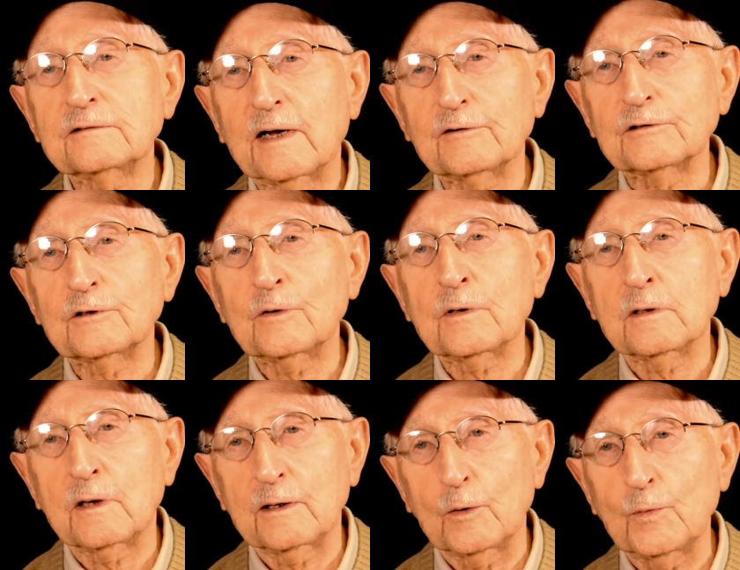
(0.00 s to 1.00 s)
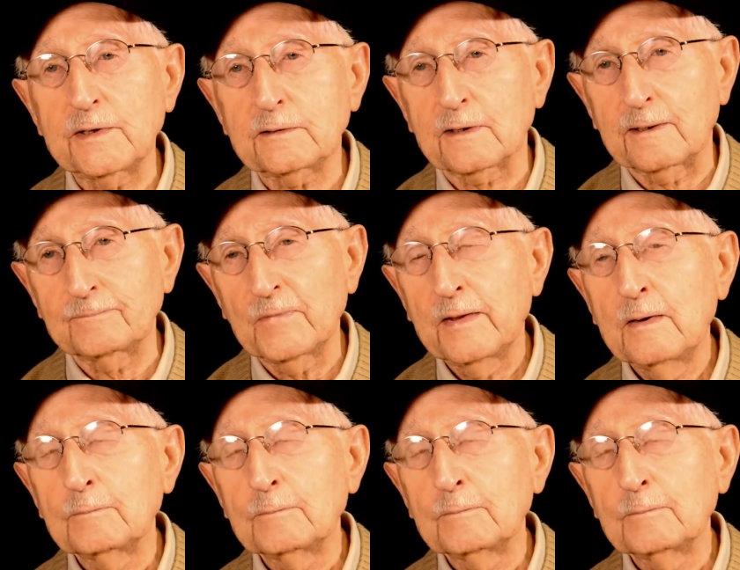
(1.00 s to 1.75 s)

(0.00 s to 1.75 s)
Arizona on a weekend,